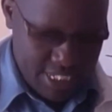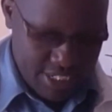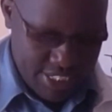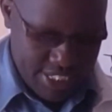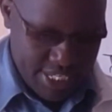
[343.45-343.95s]

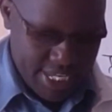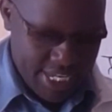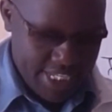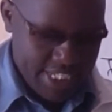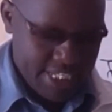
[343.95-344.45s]

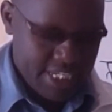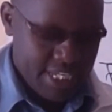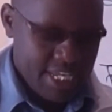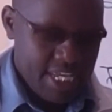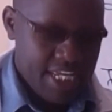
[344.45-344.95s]
Energy
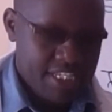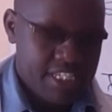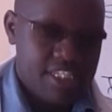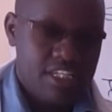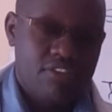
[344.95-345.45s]
exists
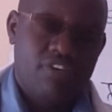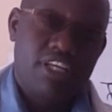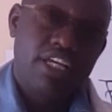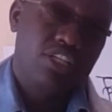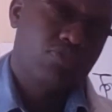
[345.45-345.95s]
in
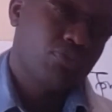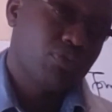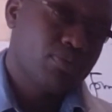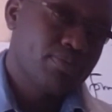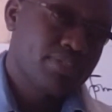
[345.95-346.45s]
various
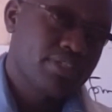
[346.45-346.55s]
forms.